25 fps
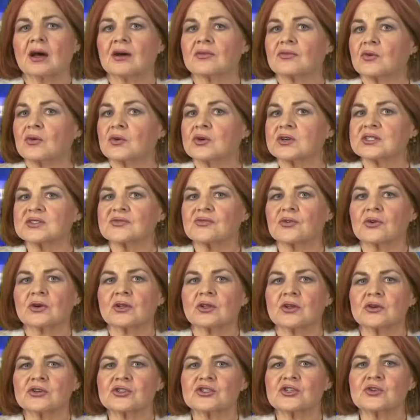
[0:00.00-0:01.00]
Of course,
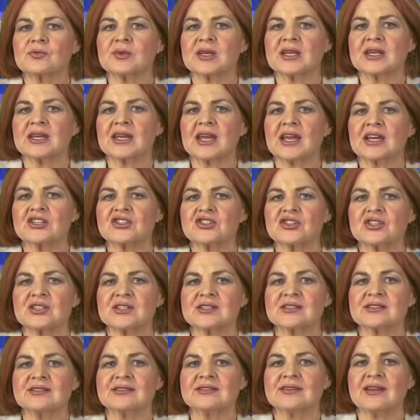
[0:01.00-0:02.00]
foreclosure mediation
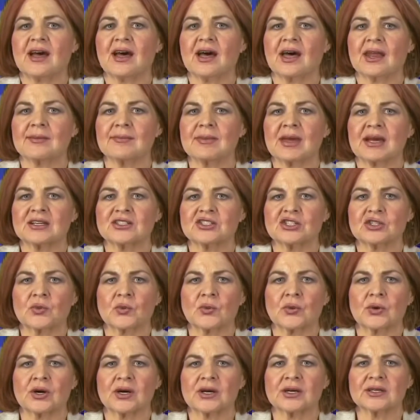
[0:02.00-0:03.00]
is not a magic
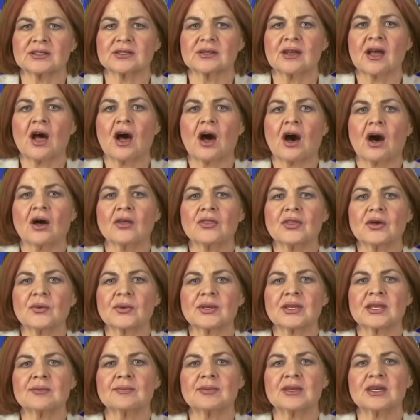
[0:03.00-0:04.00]
wand. Although
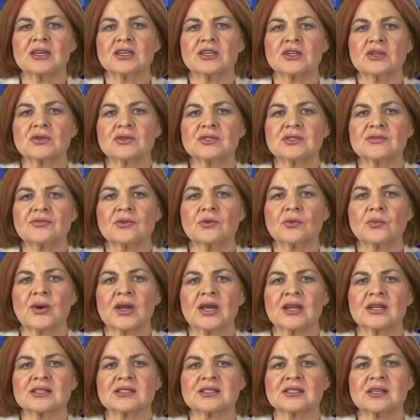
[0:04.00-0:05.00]
it can be a useful
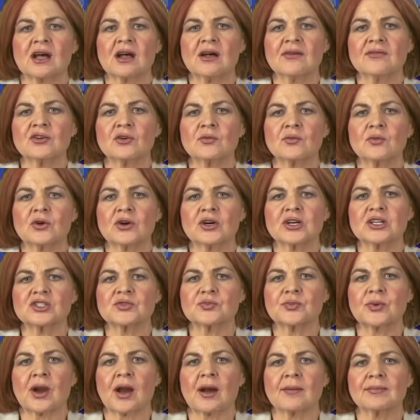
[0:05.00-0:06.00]
way to solve your
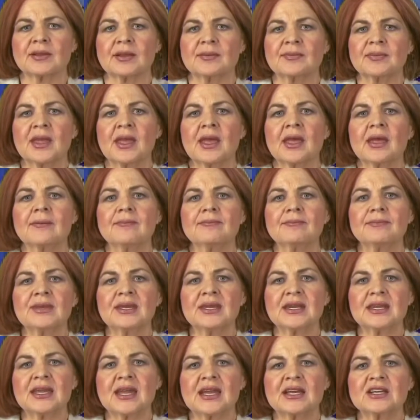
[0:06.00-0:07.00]
mortgage problem,
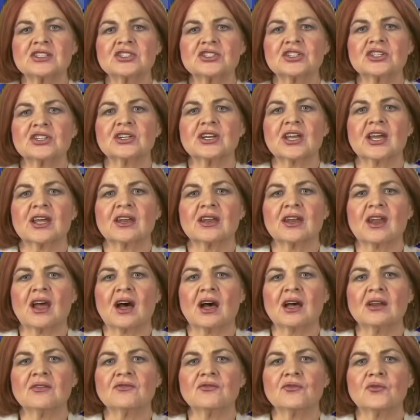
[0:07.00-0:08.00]
mediation
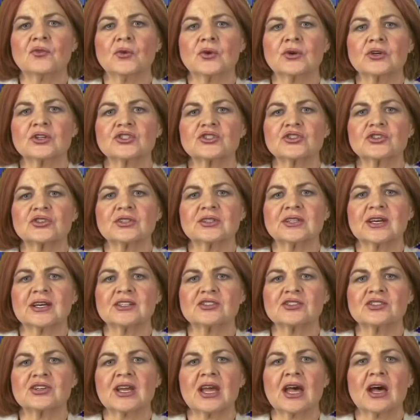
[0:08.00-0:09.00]
cannot force your
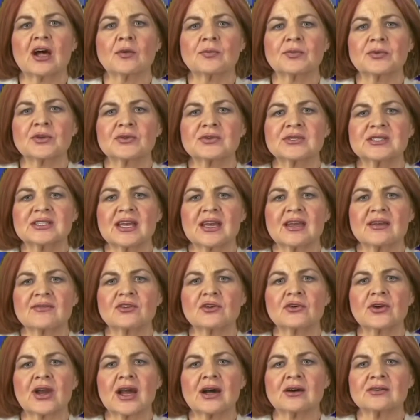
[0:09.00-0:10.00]
lender to help you save
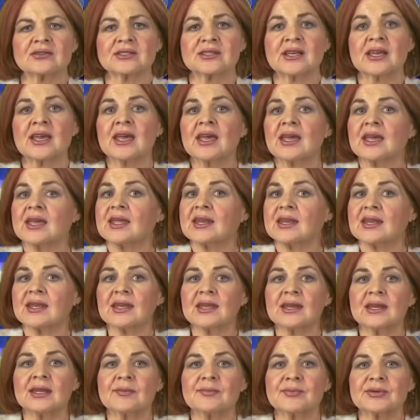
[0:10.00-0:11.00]
your house in
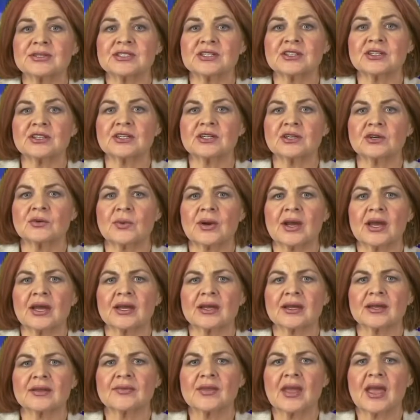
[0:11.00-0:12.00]
any particular
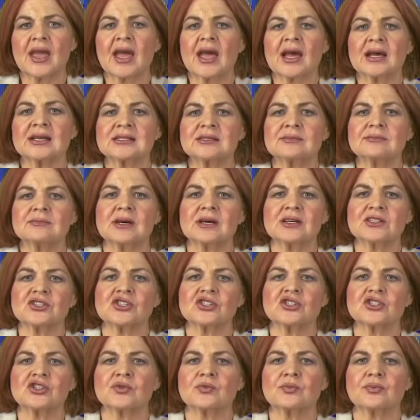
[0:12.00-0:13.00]
way, as much
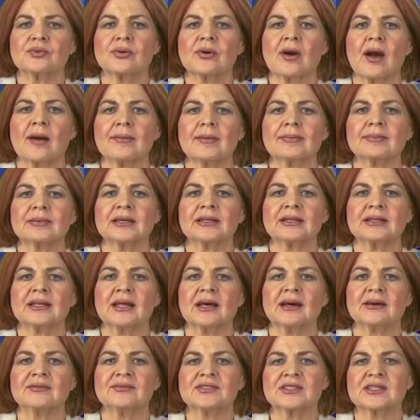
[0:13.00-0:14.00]
as you'd probably
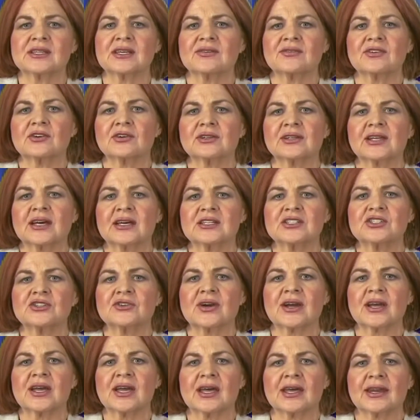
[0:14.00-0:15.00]
love to give your lender
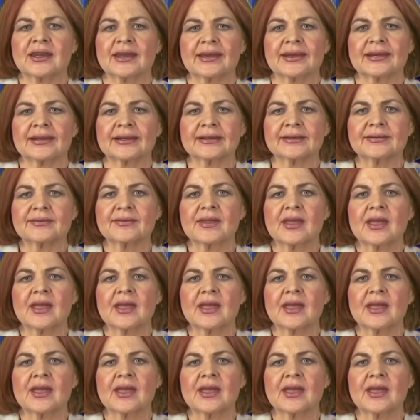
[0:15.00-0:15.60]
a headache.